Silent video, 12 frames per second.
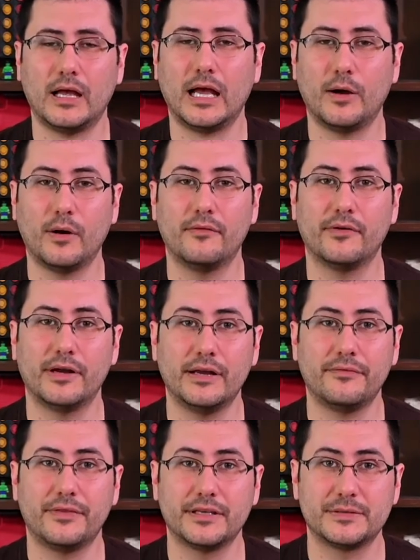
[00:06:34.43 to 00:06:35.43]
However,
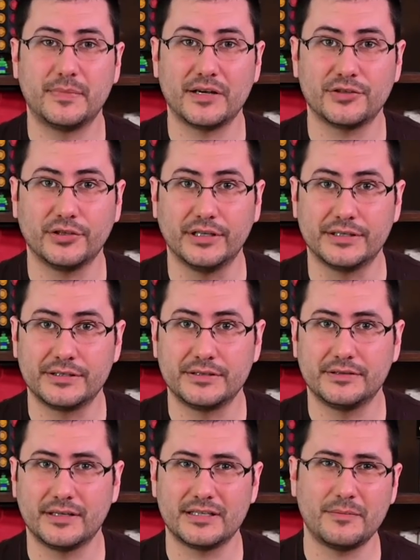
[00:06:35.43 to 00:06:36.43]
if the
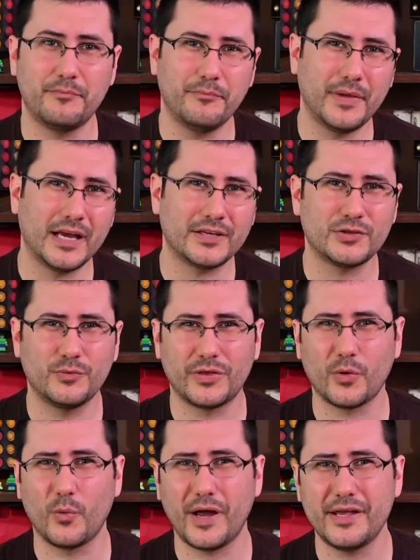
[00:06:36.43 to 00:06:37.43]
specialist doesn't mesh with
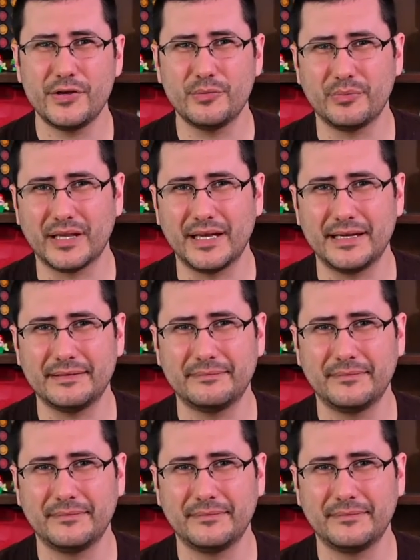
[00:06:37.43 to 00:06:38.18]
the way you play,